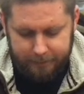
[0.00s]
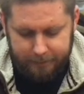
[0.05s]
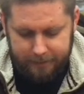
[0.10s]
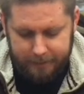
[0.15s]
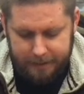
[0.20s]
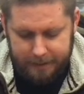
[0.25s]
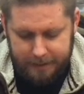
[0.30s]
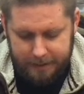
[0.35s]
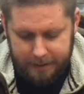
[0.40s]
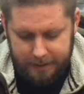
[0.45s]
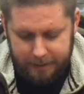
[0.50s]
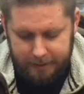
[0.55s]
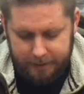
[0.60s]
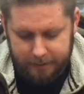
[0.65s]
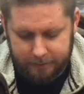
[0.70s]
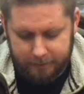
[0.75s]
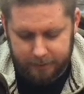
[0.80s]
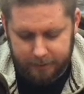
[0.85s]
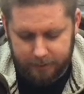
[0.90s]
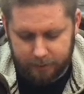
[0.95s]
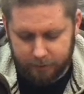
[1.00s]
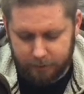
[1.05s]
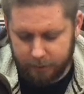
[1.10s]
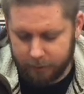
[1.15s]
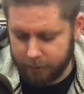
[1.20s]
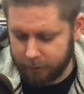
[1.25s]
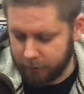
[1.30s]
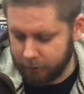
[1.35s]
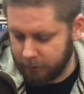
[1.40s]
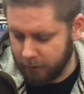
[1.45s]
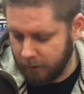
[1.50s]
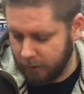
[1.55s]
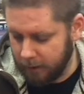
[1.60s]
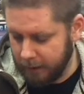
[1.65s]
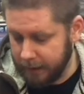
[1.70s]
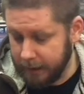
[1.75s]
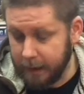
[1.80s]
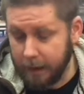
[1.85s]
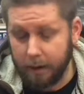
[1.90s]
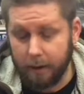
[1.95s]
the interior
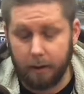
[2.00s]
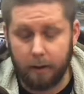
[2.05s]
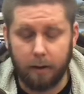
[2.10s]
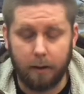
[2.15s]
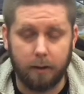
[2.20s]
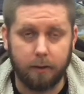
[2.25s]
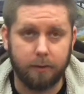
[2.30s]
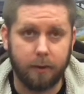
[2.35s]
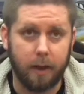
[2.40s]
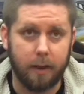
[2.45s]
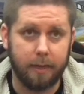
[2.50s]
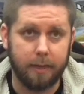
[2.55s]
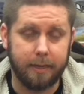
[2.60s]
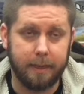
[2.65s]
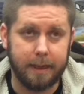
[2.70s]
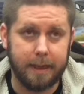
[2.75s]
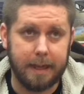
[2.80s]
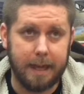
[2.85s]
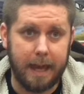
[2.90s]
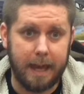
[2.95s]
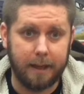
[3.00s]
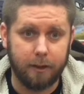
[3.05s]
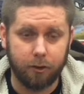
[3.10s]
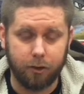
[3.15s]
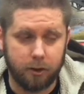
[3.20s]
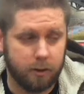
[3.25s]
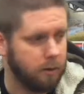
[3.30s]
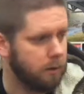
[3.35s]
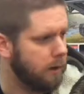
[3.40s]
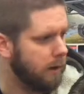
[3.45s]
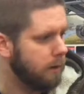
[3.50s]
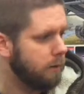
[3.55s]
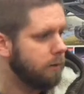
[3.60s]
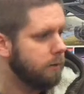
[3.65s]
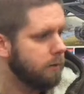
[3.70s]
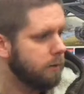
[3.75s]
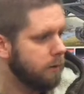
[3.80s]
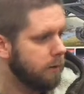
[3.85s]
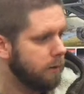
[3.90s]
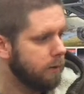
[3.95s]
side of the engine.
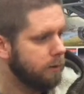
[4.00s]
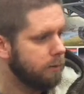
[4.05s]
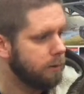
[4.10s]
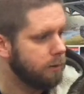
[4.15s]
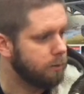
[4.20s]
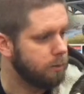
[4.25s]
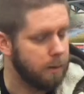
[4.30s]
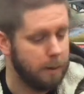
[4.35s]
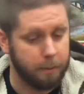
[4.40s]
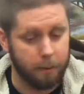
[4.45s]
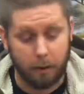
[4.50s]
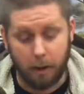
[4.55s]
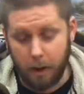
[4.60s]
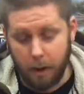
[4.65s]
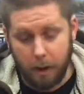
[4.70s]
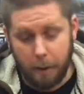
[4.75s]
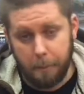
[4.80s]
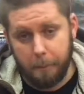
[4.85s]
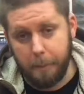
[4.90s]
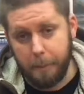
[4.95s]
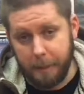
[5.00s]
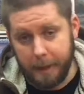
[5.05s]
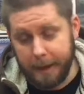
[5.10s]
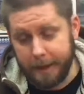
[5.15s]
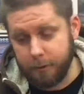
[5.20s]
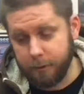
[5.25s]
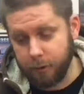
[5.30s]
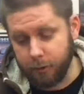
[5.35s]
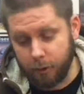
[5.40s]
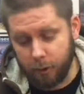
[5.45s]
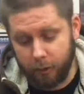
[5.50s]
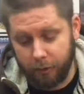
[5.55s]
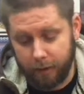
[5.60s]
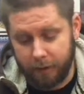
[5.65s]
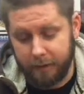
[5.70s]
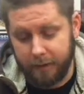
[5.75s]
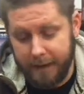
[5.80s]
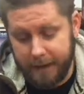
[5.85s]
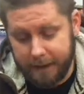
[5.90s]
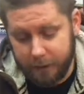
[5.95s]
Just remember, the engine's over
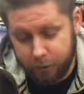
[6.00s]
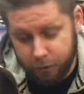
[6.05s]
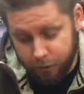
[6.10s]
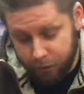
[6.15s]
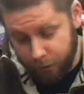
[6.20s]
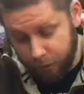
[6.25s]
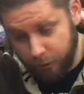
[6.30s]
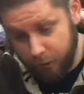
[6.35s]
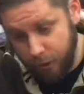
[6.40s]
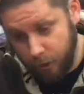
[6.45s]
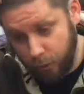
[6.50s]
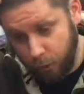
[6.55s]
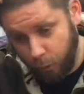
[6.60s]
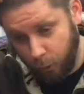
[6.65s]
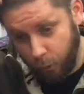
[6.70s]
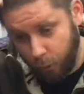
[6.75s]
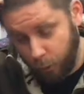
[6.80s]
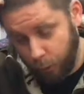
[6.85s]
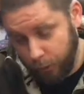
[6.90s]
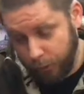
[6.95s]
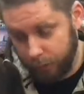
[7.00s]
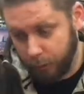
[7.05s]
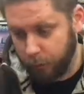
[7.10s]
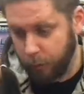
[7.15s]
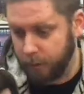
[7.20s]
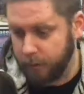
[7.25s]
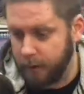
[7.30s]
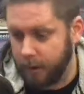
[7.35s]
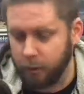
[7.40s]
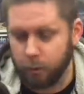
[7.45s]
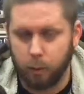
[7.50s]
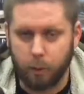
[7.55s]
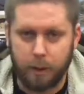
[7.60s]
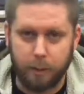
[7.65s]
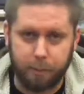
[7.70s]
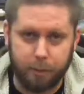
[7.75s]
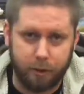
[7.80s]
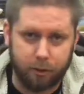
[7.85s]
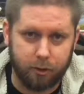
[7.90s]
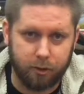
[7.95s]
there. The engine turned out really, really nice. We'll
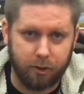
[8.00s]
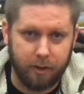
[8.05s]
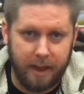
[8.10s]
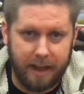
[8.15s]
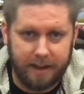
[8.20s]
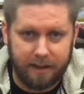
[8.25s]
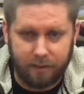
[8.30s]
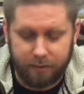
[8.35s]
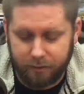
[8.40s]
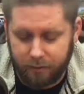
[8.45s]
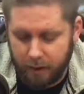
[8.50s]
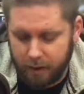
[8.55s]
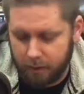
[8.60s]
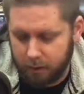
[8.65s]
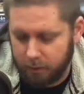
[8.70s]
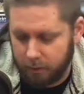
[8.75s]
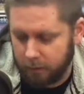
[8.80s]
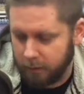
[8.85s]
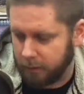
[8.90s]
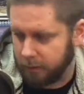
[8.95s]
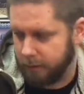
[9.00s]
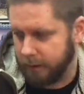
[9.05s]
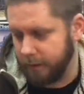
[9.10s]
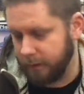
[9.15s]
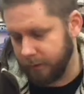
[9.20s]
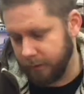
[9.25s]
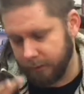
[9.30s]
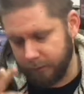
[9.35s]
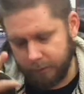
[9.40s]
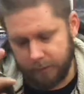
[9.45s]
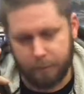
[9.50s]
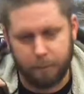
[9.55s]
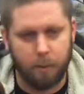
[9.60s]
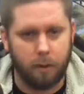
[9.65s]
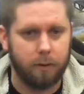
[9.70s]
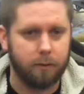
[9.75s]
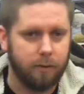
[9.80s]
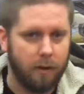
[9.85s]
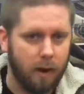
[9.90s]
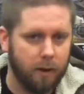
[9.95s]
get pictures of that in the final, or in the
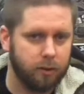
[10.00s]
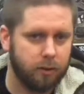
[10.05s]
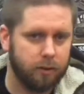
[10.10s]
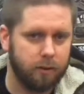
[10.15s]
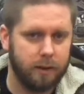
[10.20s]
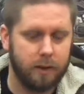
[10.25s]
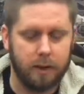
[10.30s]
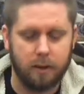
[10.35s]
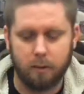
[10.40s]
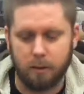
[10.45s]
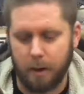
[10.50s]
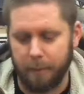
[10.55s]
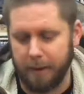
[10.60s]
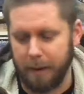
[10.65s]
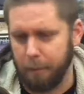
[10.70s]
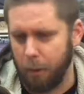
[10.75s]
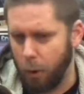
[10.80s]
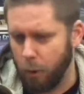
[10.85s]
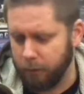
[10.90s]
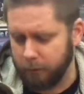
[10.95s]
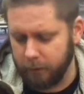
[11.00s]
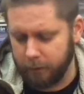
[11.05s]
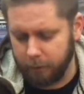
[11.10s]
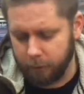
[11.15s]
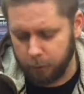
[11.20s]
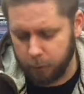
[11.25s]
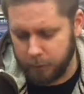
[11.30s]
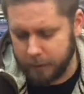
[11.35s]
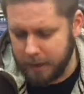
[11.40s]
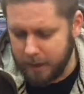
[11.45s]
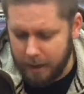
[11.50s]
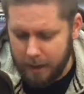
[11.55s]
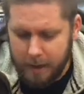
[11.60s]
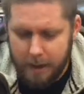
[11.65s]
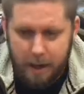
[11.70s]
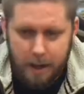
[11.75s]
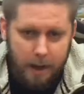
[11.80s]
Bon & Voss video coming up hopefully this week,